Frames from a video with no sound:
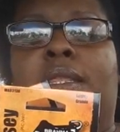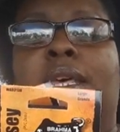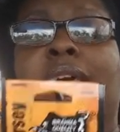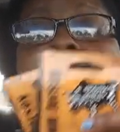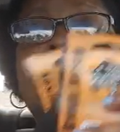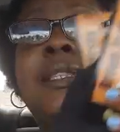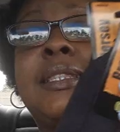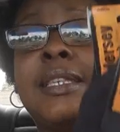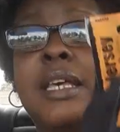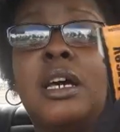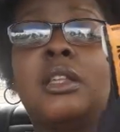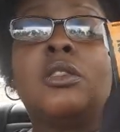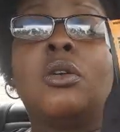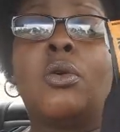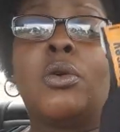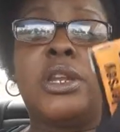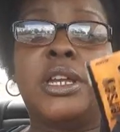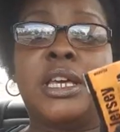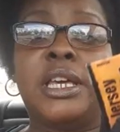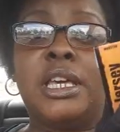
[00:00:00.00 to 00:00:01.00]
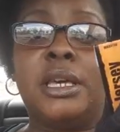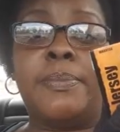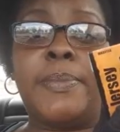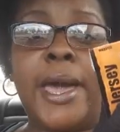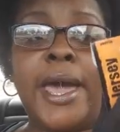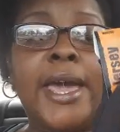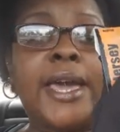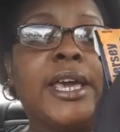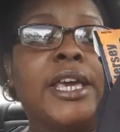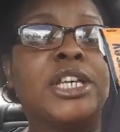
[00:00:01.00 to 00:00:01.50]
they sell on
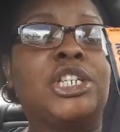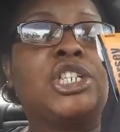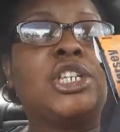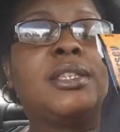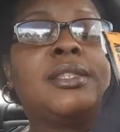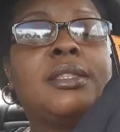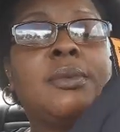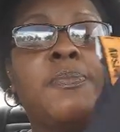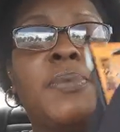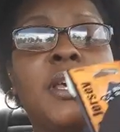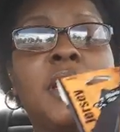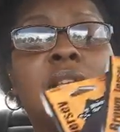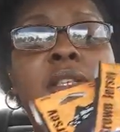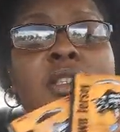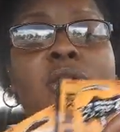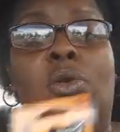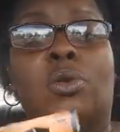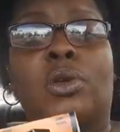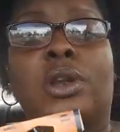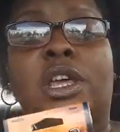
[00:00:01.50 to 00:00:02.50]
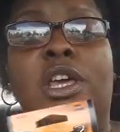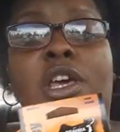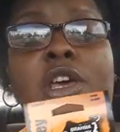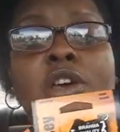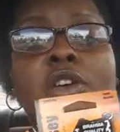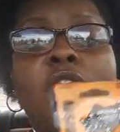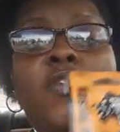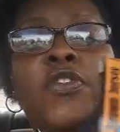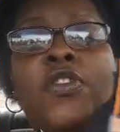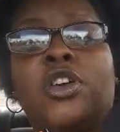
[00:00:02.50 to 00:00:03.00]
eBay. It just depends on
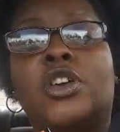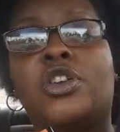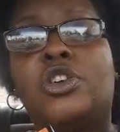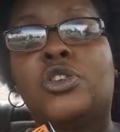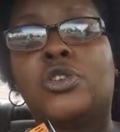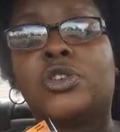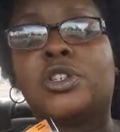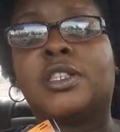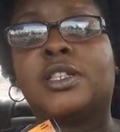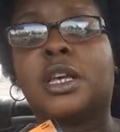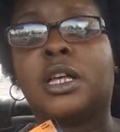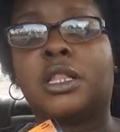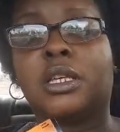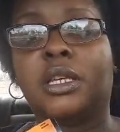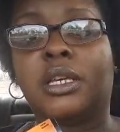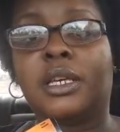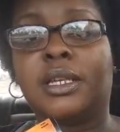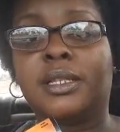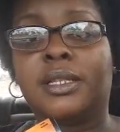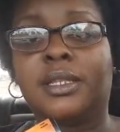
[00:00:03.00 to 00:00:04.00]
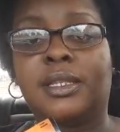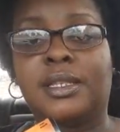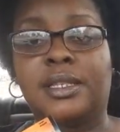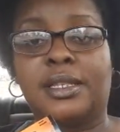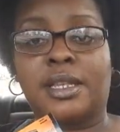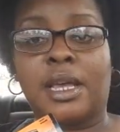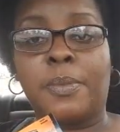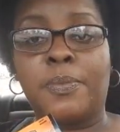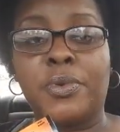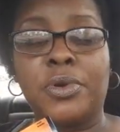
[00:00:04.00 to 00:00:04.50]
if you're selling it
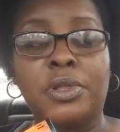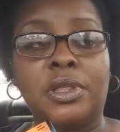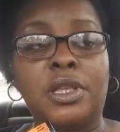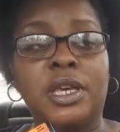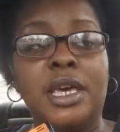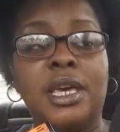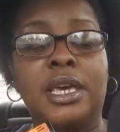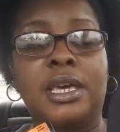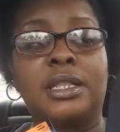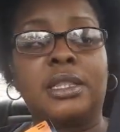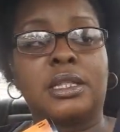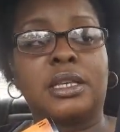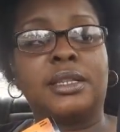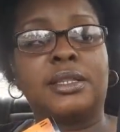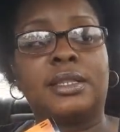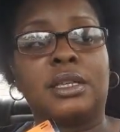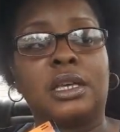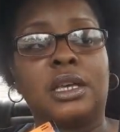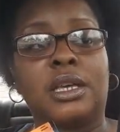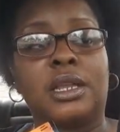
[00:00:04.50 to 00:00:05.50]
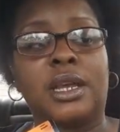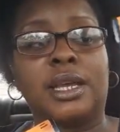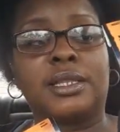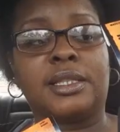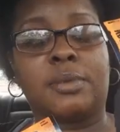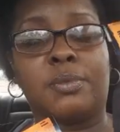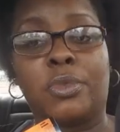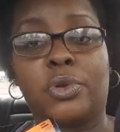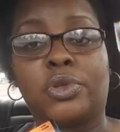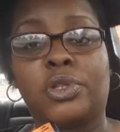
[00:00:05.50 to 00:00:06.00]
separately and listing it
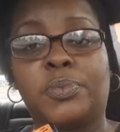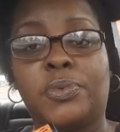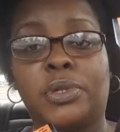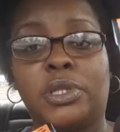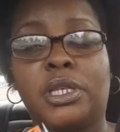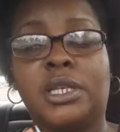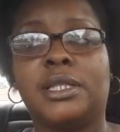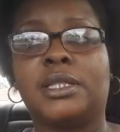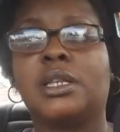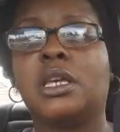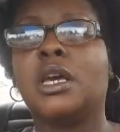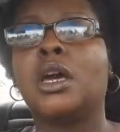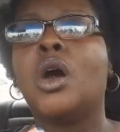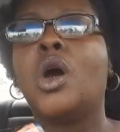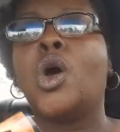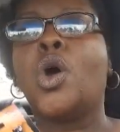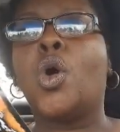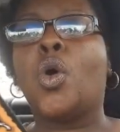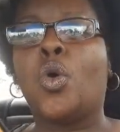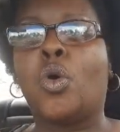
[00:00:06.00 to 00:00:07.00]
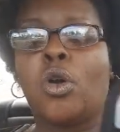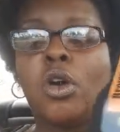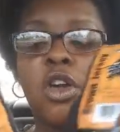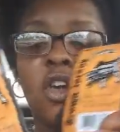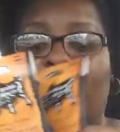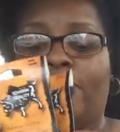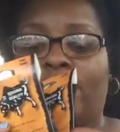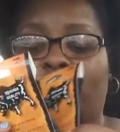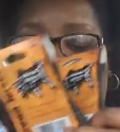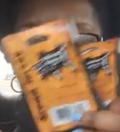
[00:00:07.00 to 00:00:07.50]
as a multiple listing, or
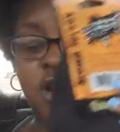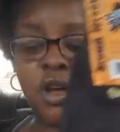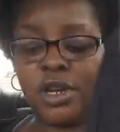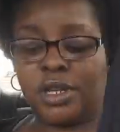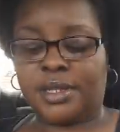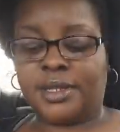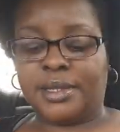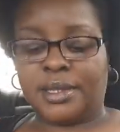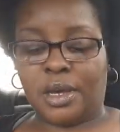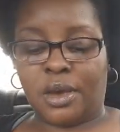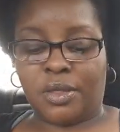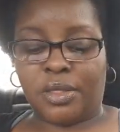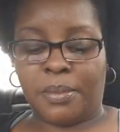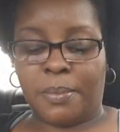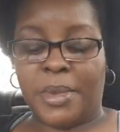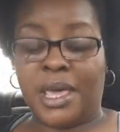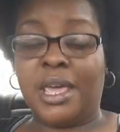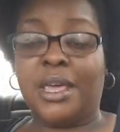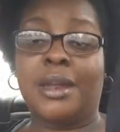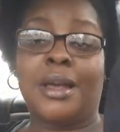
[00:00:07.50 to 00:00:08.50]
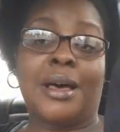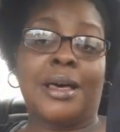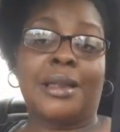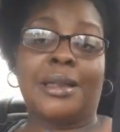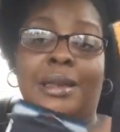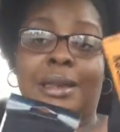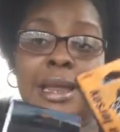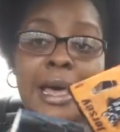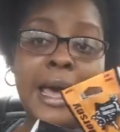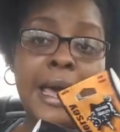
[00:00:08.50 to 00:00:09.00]
if you're going to sell them in a
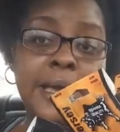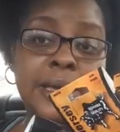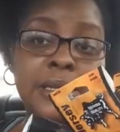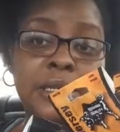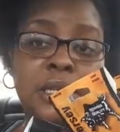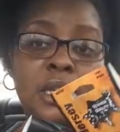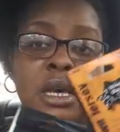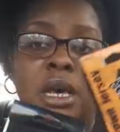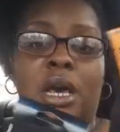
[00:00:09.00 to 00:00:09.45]
lot.